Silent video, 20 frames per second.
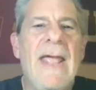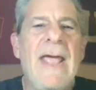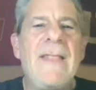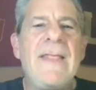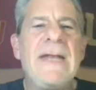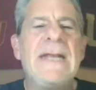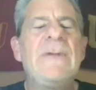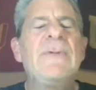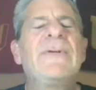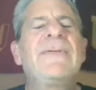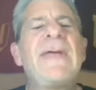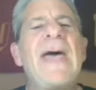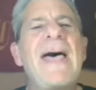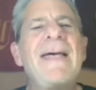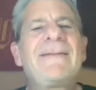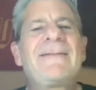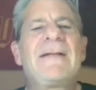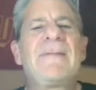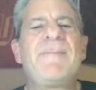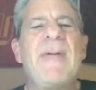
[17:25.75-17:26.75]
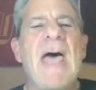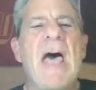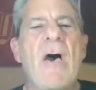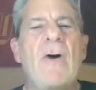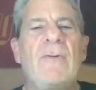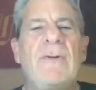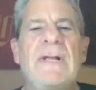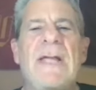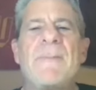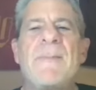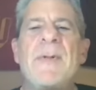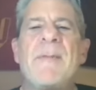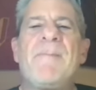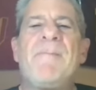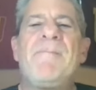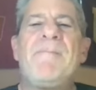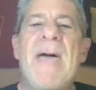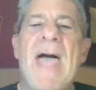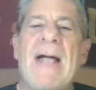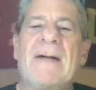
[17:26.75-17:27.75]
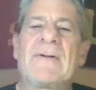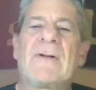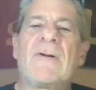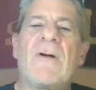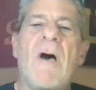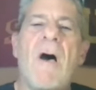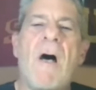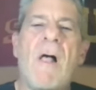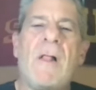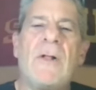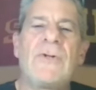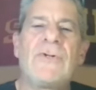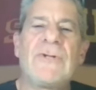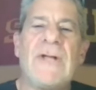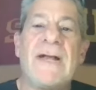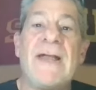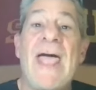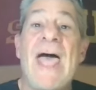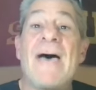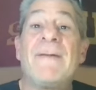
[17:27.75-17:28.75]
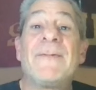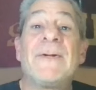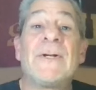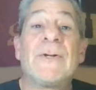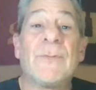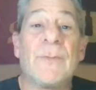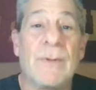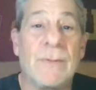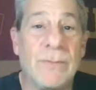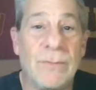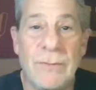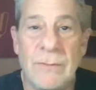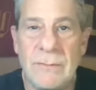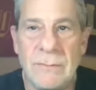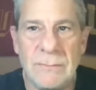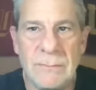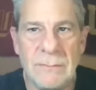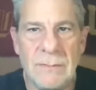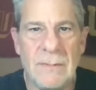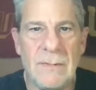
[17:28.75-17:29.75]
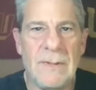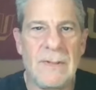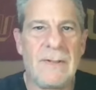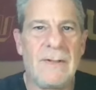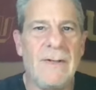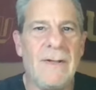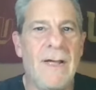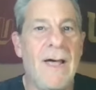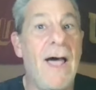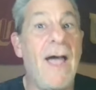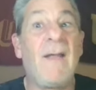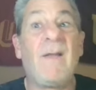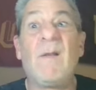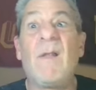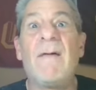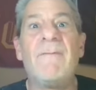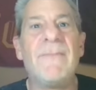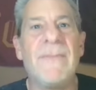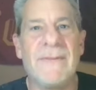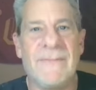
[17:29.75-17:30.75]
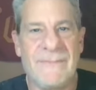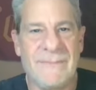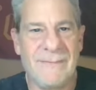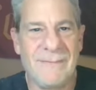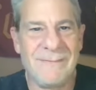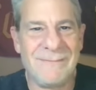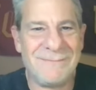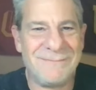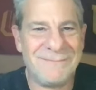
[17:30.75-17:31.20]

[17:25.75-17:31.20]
And then he was asked about coming back to college and having to recruit. I love this.